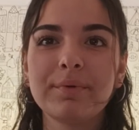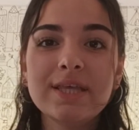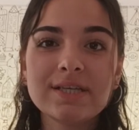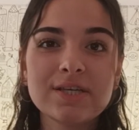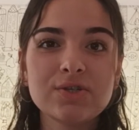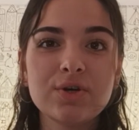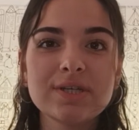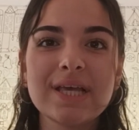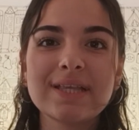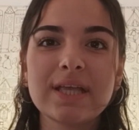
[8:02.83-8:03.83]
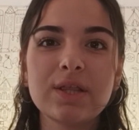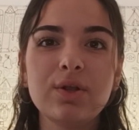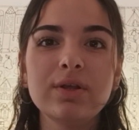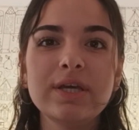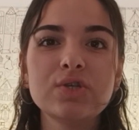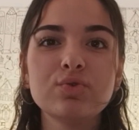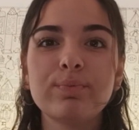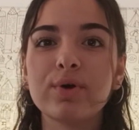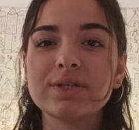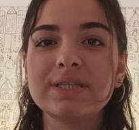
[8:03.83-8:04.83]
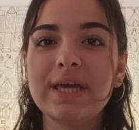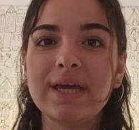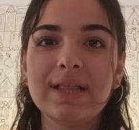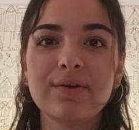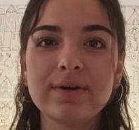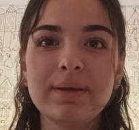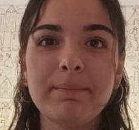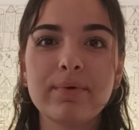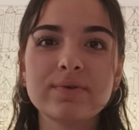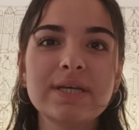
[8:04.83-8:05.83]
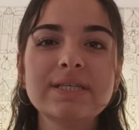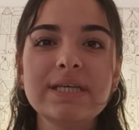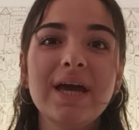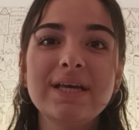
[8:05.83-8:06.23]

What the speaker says: This ensures that technology supports the learning process